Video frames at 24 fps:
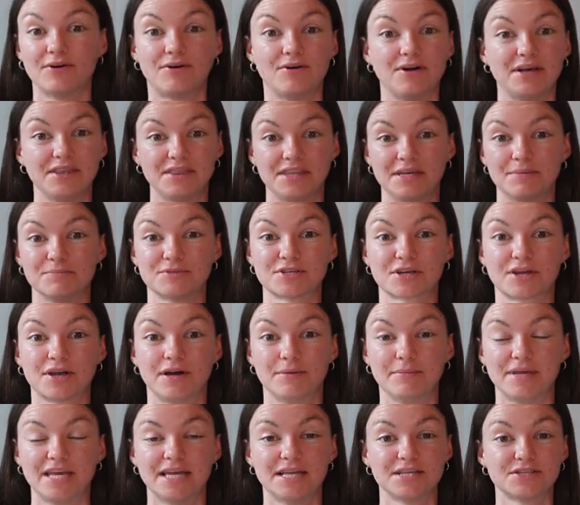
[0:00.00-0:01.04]
on them to
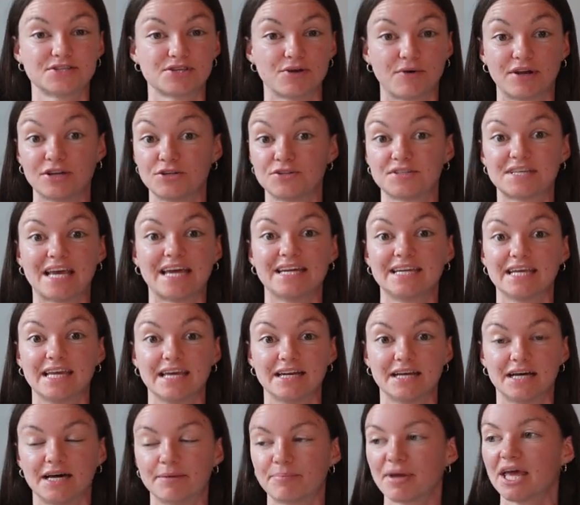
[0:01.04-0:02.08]
come in, so I just had to get
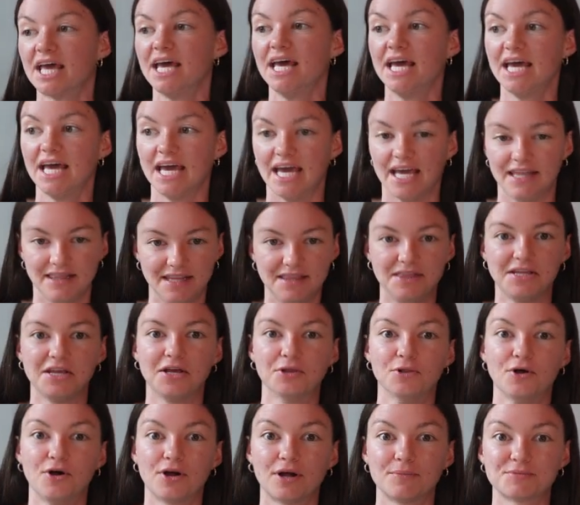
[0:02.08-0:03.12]
up, and then the
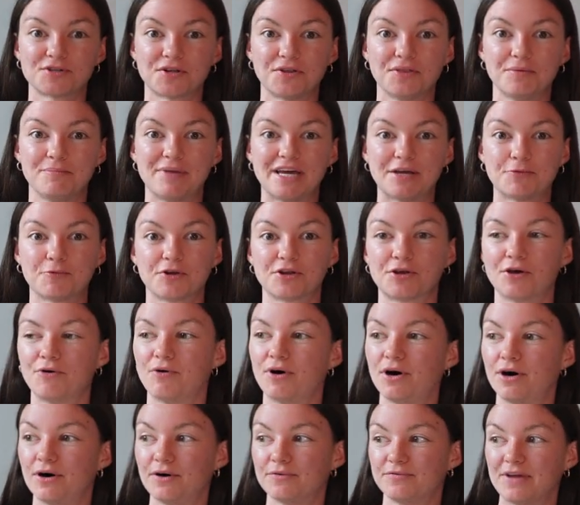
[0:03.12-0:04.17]
alarms on the bed would go
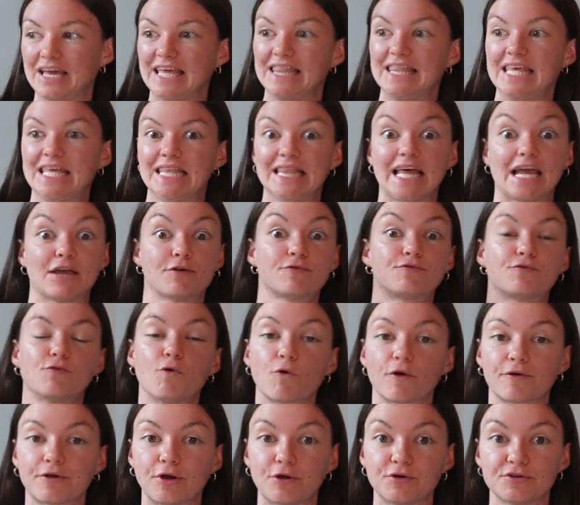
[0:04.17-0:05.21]
off, and then like
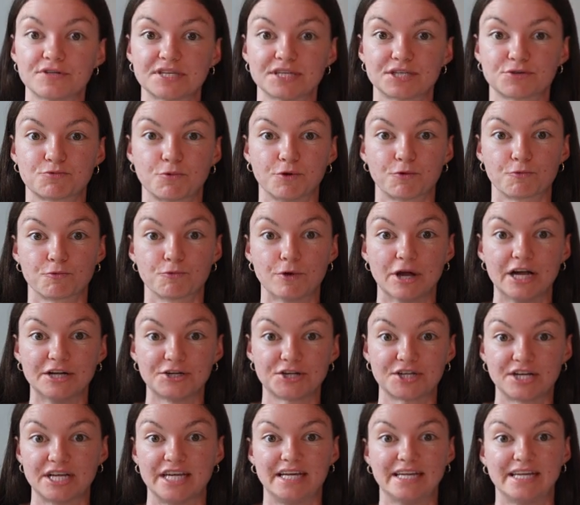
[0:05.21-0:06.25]
4 nurses would
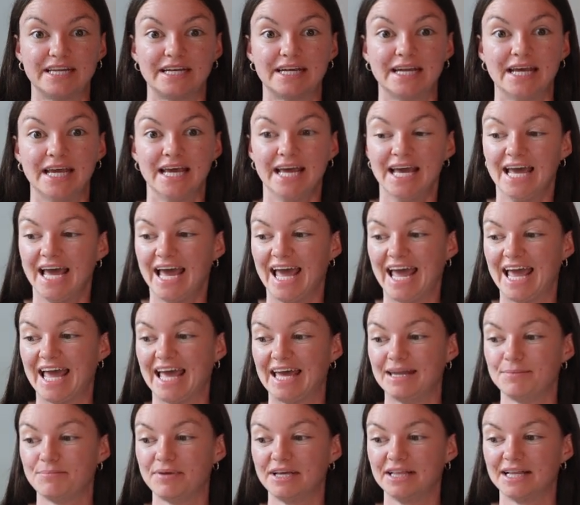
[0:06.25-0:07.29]
rush in
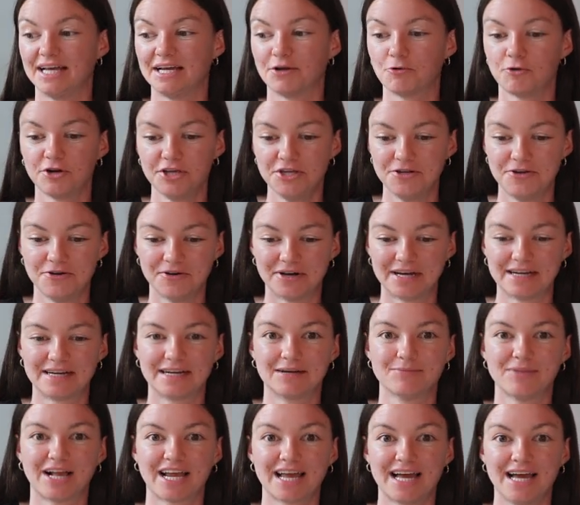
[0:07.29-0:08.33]
and be like, what are you doing? And
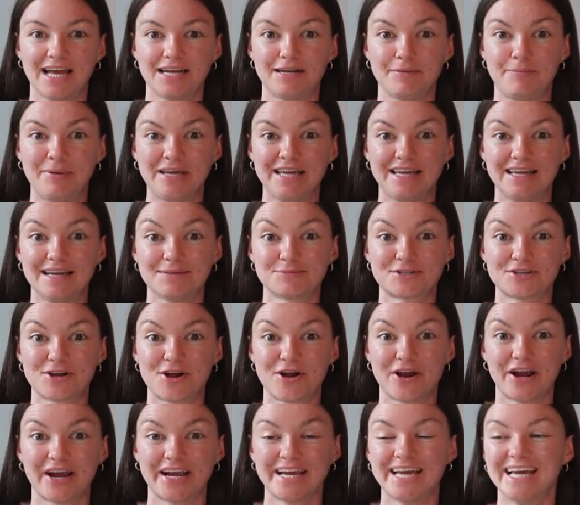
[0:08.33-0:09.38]
I'm like, I had to pee, I'm
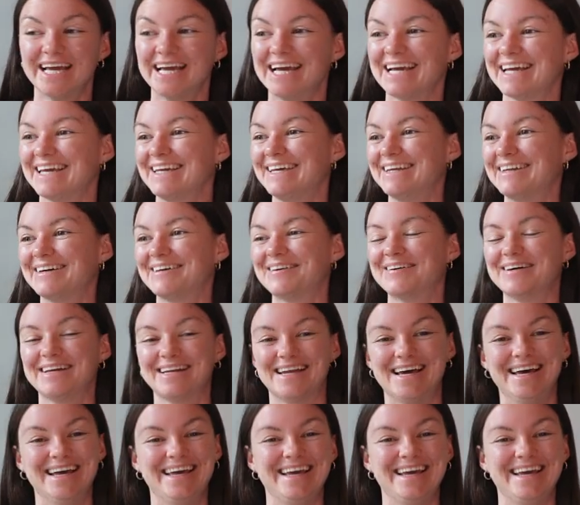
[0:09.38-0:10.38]
sorry, you know. And